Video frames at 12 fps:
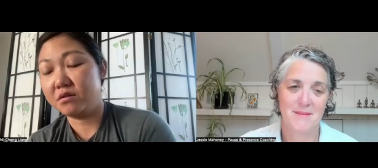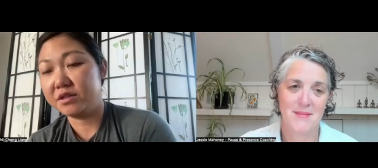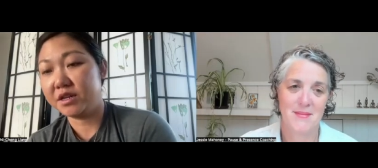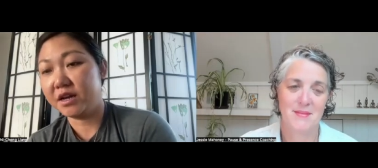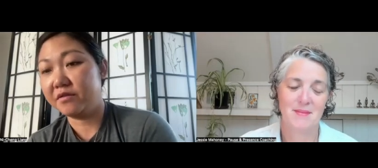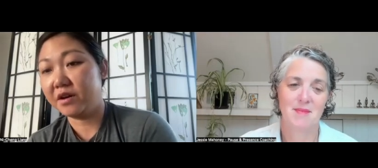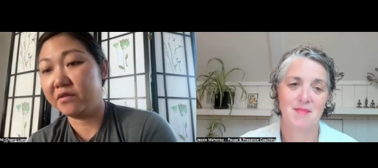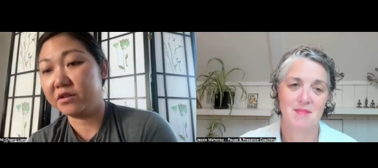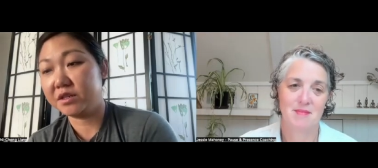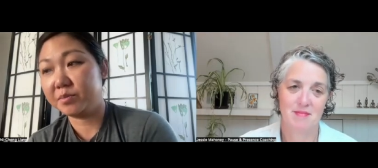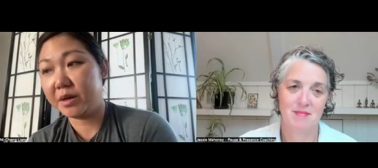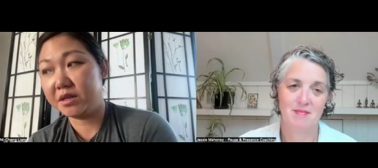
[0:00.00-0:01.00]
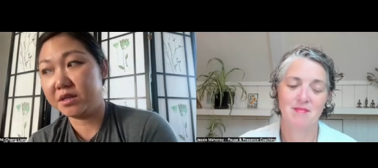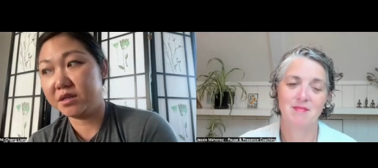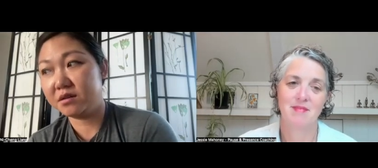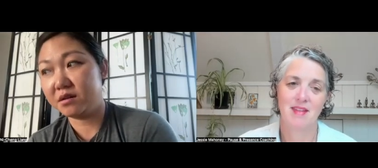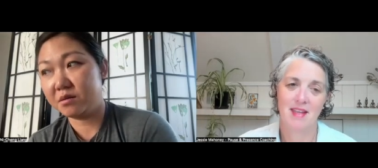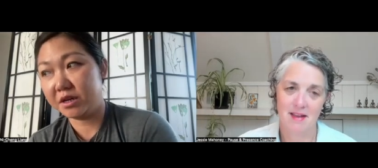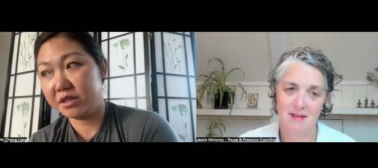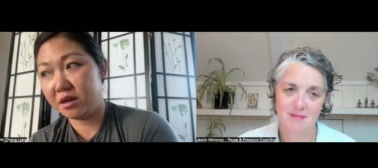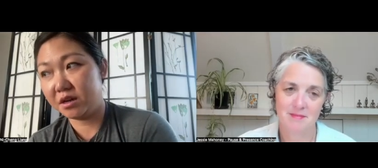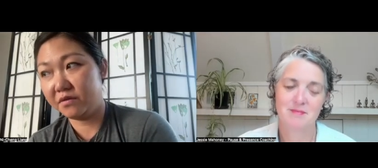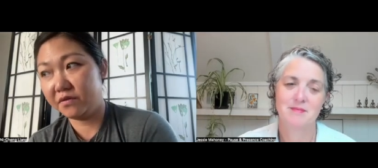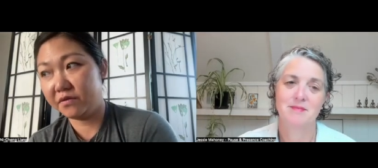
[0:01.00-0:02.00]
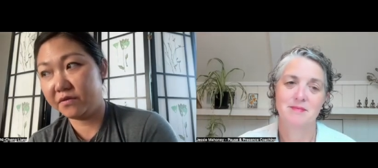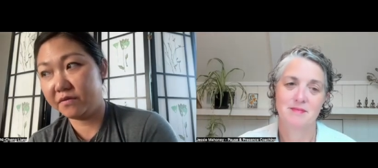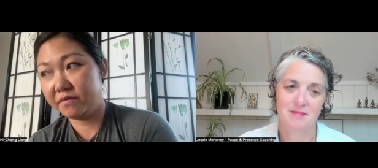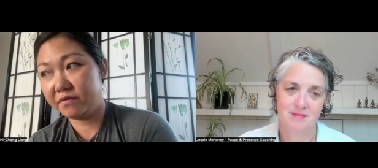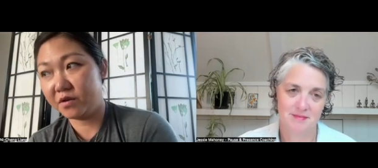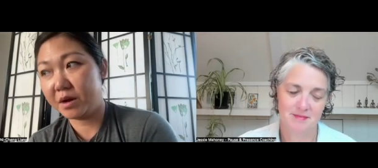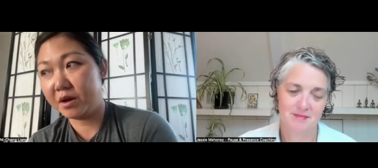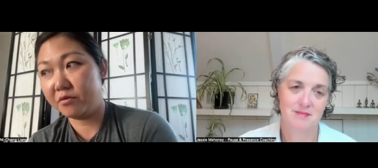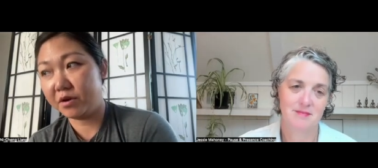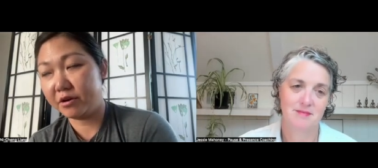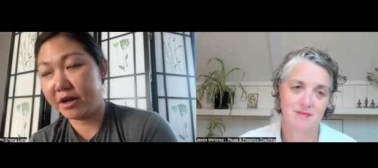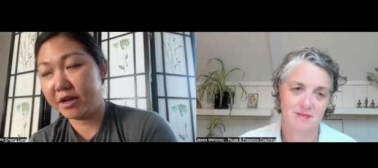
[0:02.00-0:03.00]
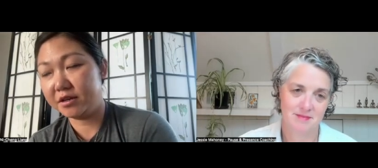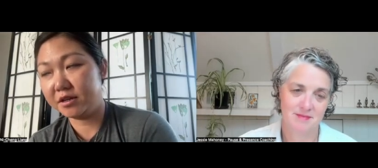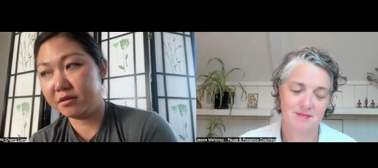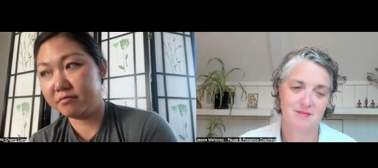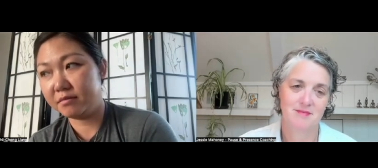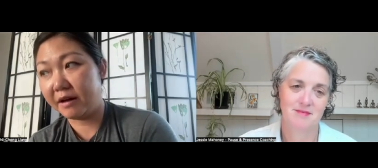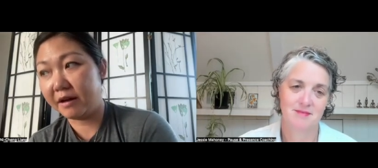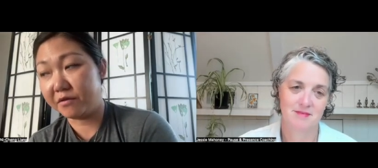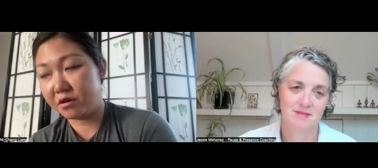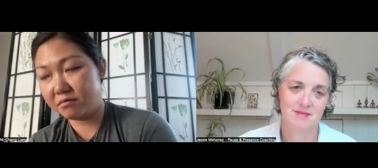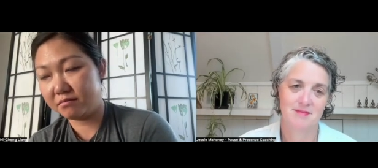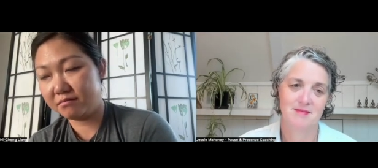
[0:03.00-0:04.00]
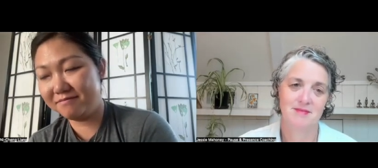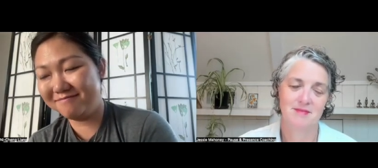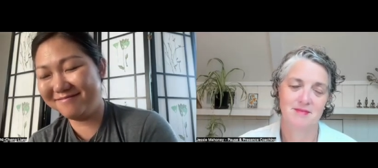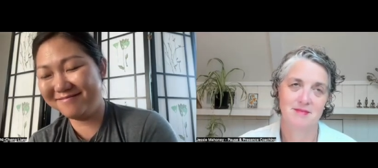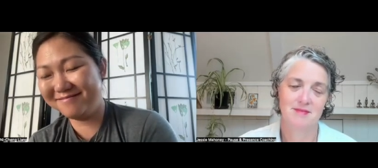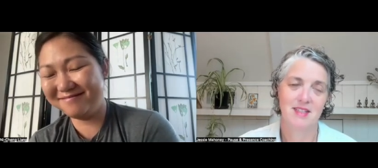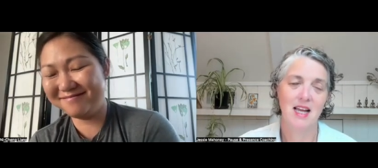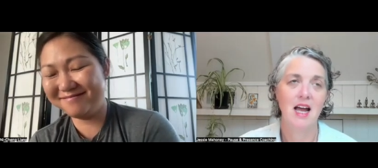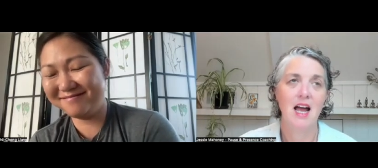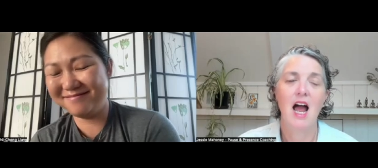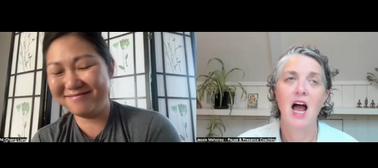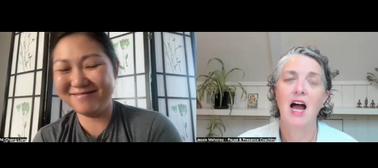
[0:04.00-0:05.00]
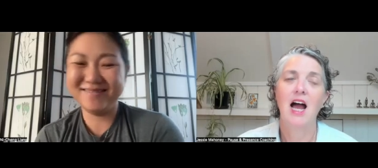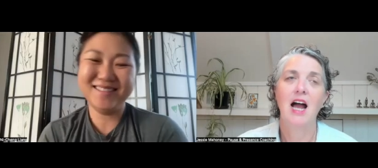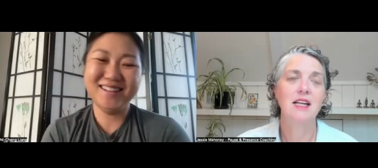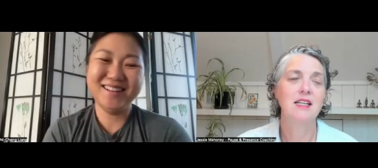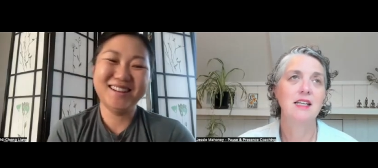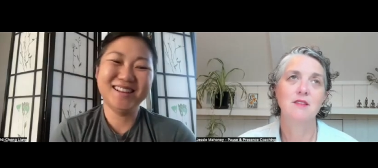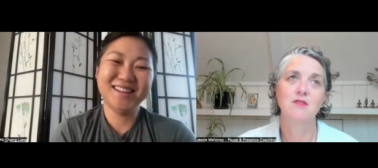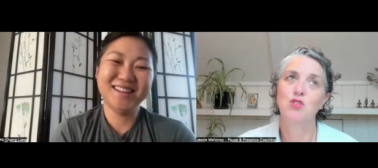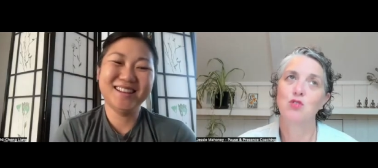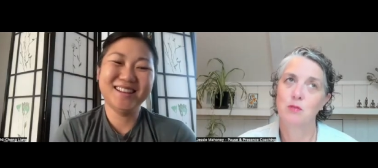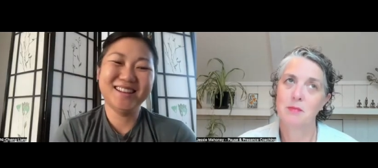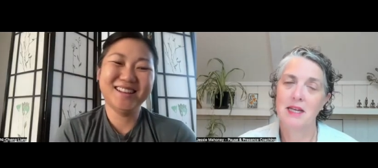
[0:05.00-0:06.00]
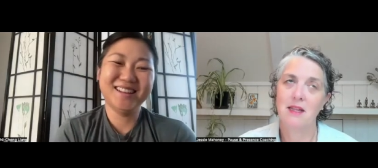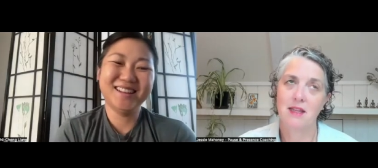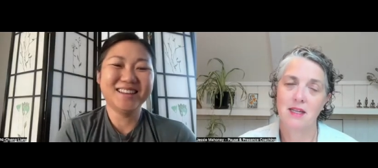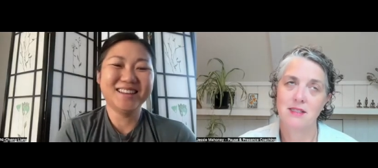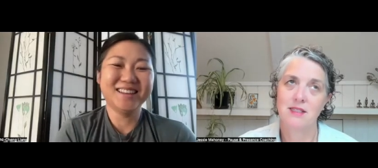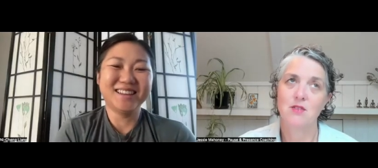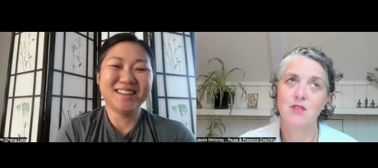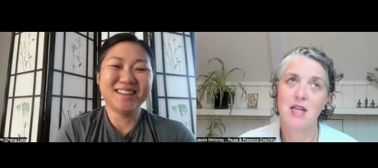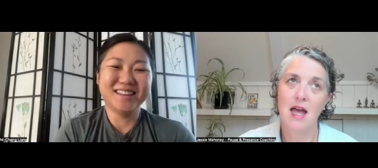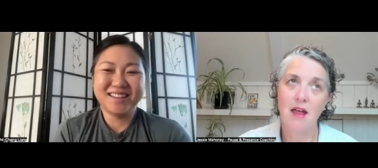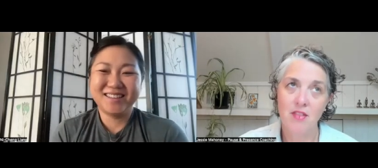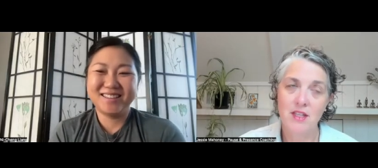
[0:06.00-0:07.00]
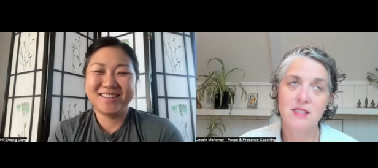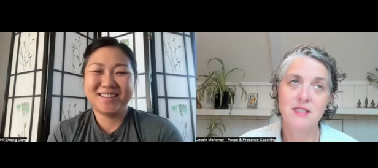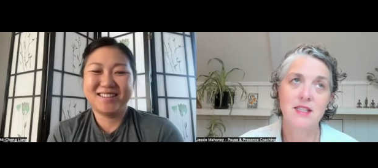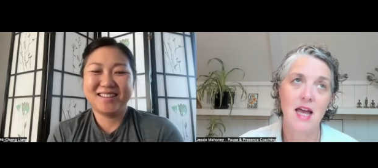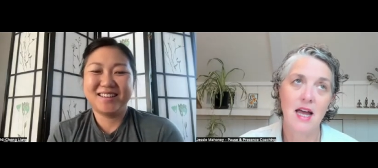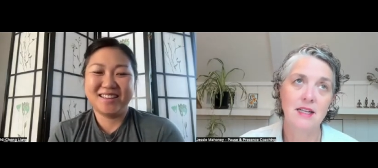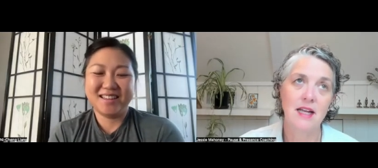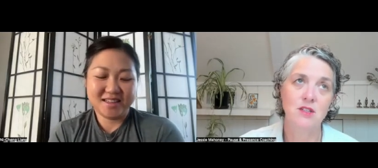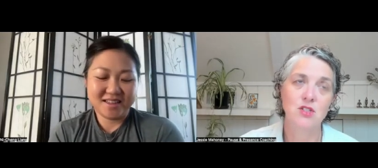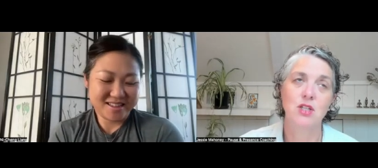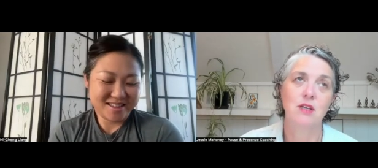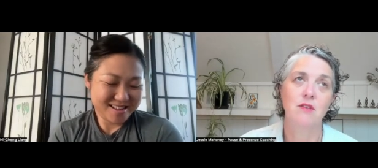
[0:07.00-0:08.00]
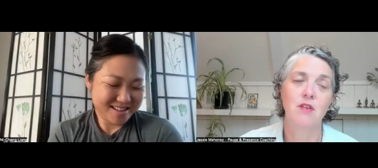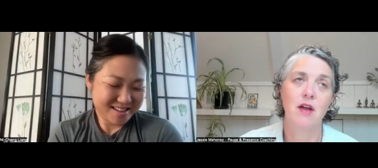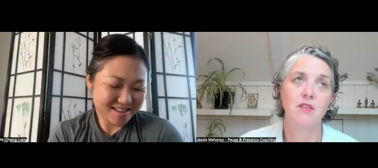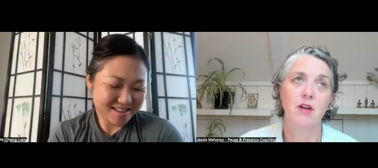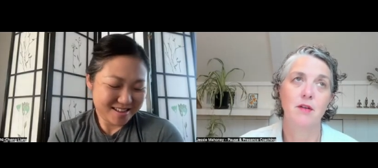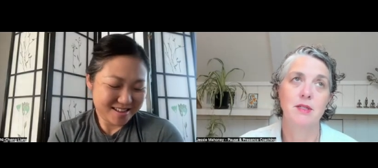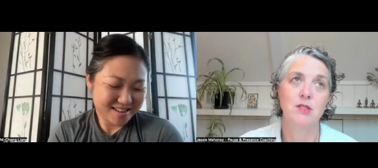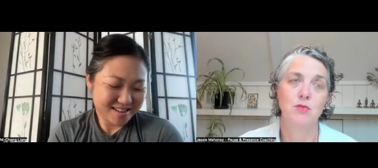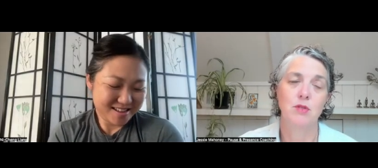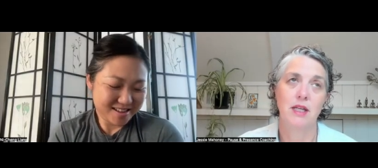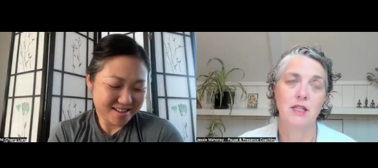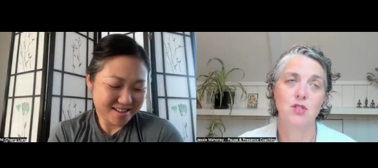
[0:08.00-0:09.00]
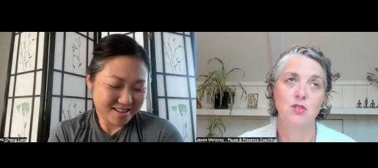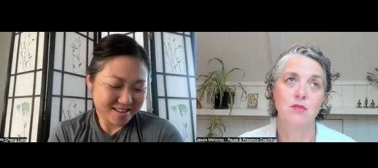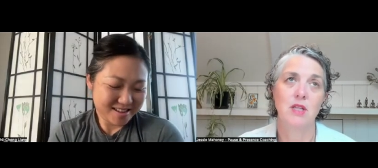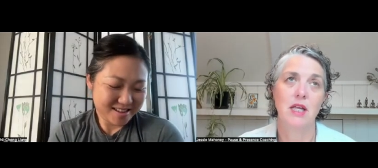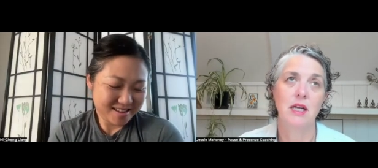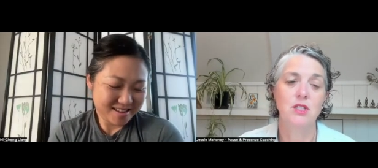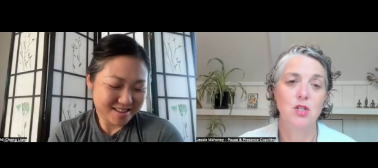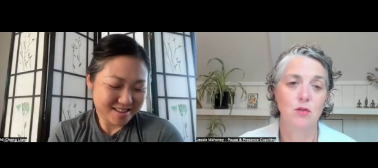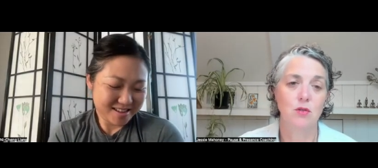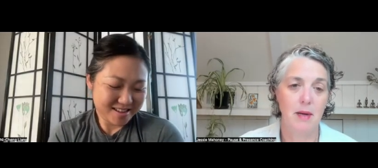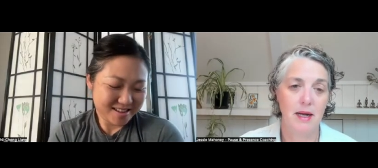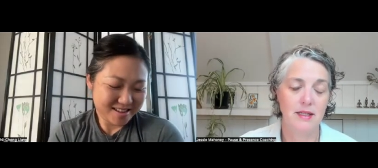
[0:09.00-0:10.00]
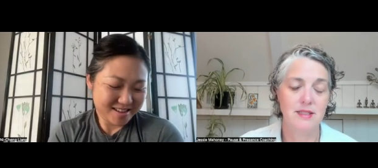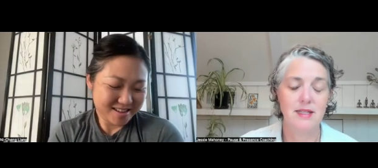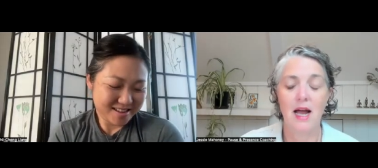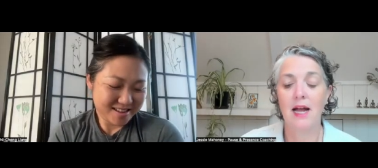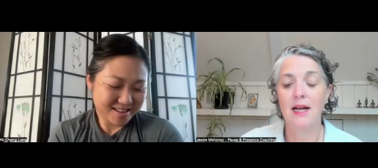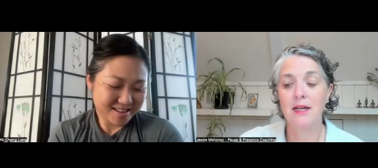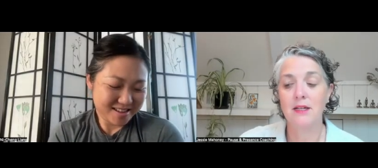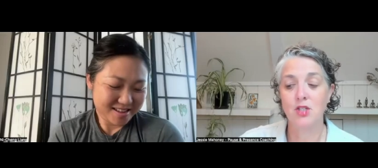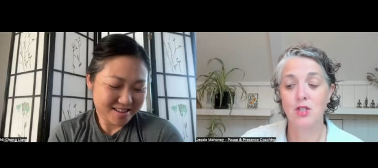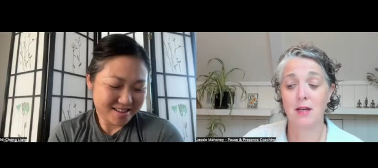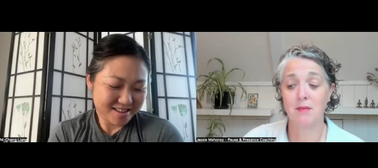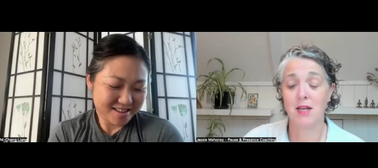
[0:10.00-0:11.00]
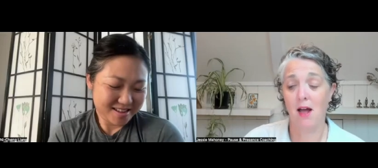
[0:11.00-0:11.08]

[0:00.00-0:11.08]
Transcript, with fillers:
Speaker 1: I have ever spent on myself for my rear end ever. Yeah.
Speaker 2: I can think of so many things. So that actually I very much relate to, that I don't buy, because I actually am the